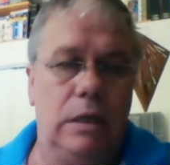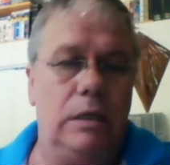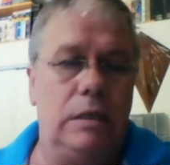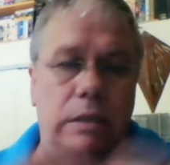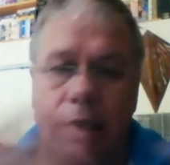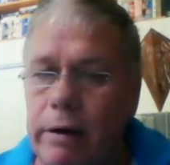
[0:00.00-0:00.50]

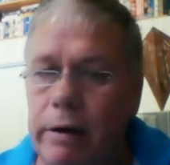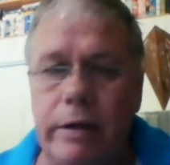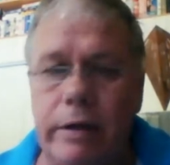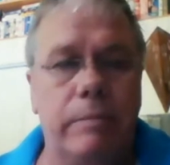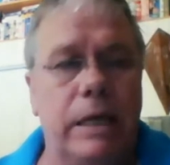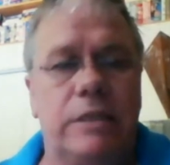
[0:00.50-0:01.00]

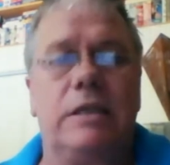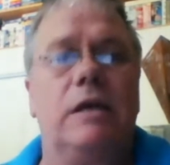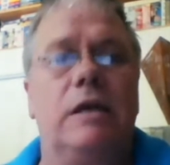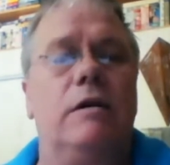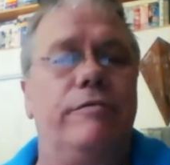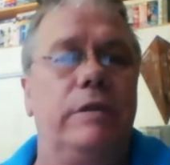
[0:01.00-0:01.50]
Darren and
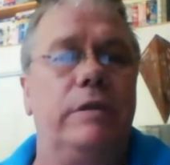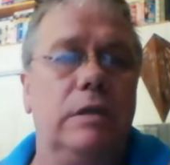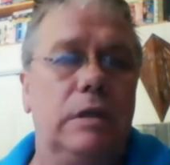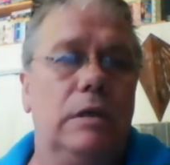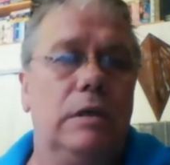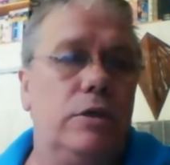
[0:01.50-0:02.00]
myself and
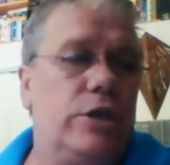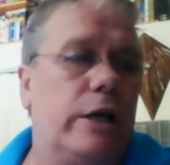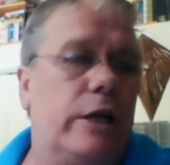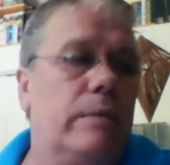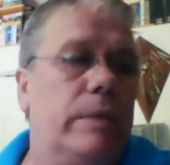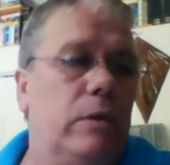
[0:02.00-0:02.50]

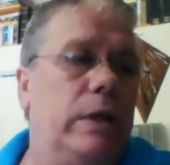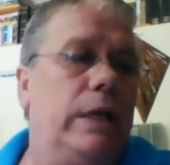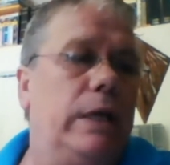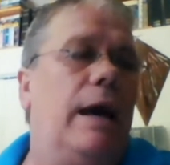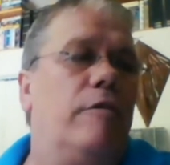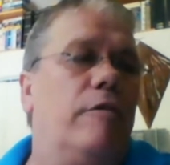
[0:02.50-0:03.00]
Jeremy, we
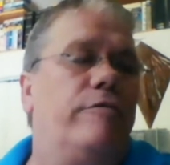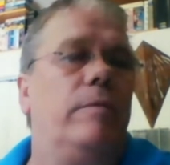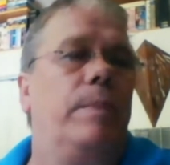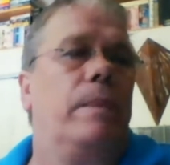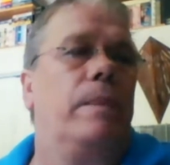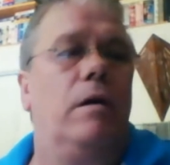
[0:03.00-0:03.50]
have
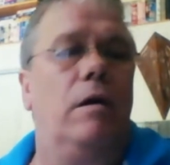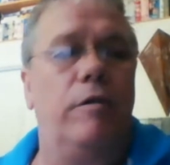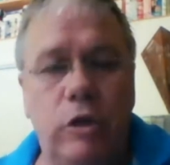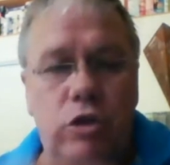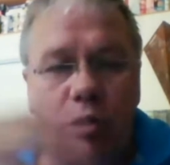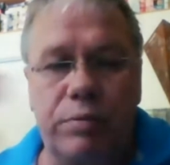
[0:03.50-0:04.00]
a
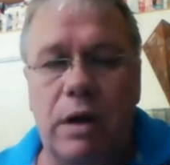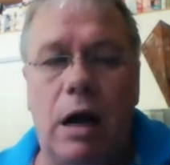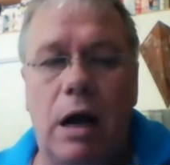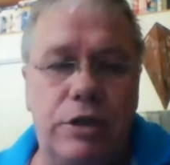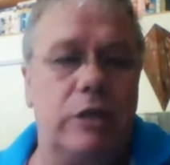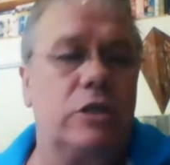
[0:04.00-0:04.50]
future
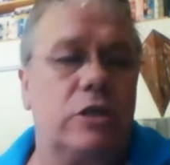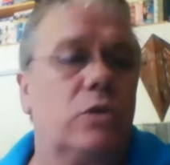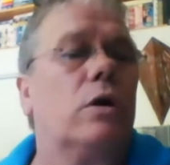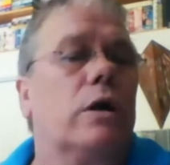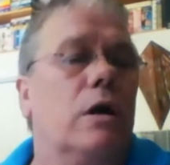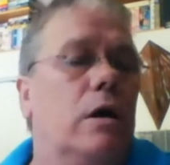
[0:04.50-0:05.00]
project to
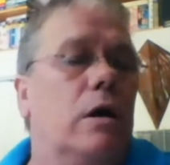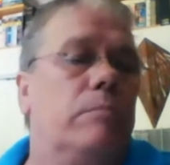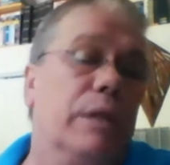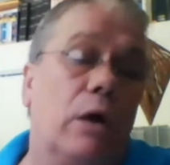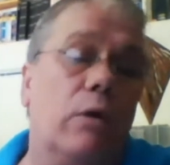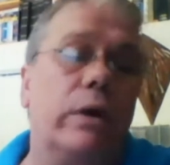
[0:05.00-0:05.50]
work on
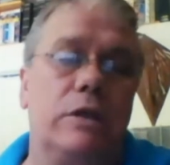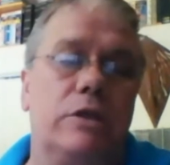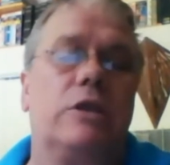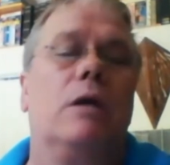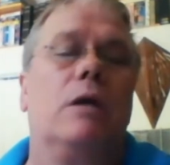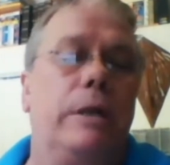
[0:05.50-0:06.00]
blowing
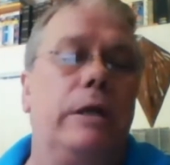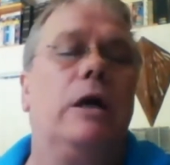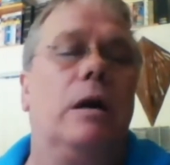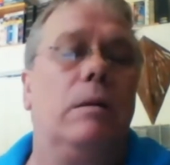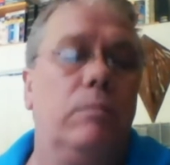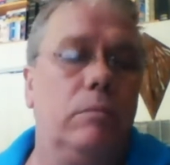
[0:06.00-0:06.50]
this company
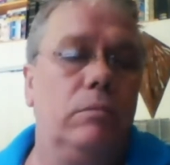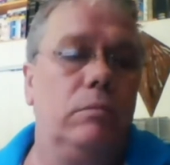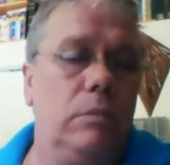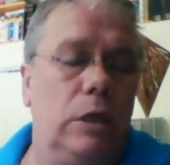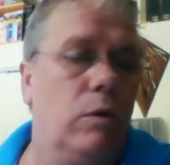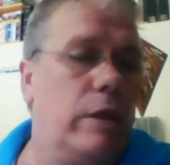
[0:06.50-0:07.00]
up.
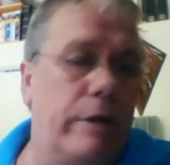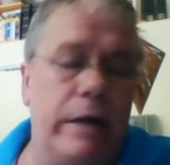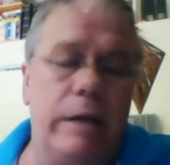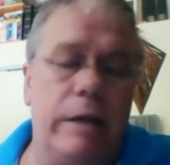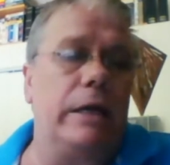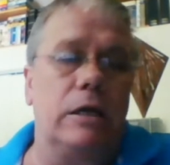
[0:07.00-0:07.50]
You know, whether
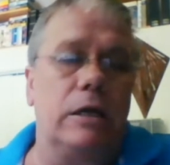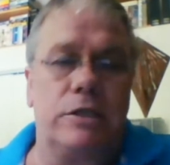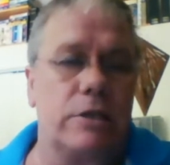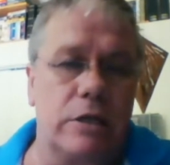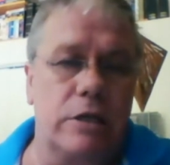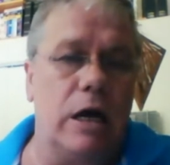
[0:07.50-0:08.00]
anybody else
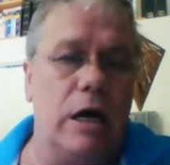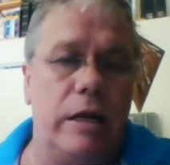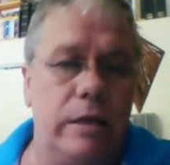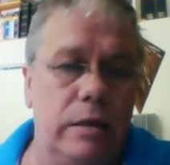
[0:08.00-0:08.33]
does or not,